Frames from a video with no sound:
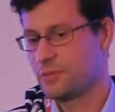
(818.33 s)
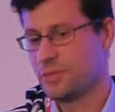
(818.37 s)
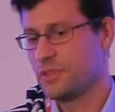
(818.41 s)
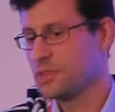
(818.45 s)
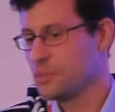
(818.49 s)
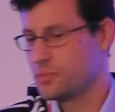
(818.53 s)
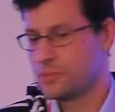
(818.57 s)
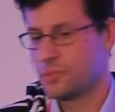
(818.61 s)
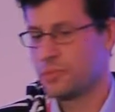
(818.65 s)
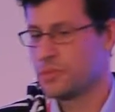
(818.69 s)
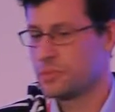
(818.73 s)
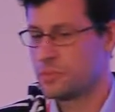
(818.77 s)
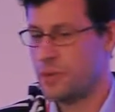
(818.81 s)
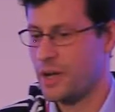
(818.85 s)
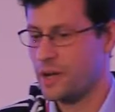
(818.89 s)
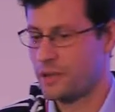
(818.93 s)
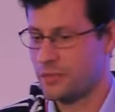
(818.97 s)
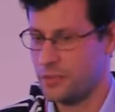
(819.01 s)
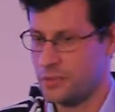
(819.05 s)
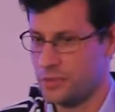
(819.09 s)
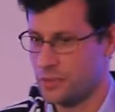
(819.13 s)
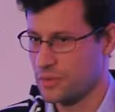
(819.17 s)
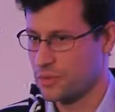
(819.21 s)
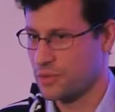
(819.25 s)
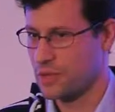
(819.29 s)
which by the
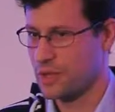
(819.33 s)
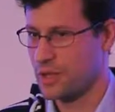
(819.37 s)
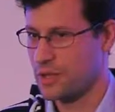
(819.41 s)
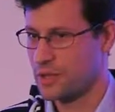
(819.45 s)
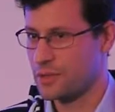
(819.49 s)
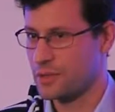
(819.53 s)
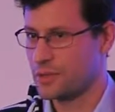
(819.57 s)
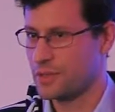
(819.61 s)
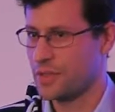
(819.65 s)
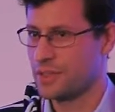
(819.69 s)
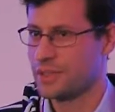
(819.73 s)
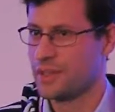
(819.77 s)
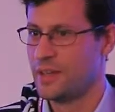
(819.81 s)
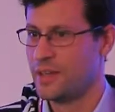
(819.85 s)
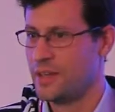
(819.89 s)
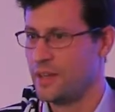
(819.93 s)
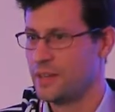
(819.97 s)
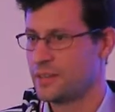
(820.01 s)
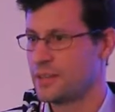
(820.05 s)
way you can calculate,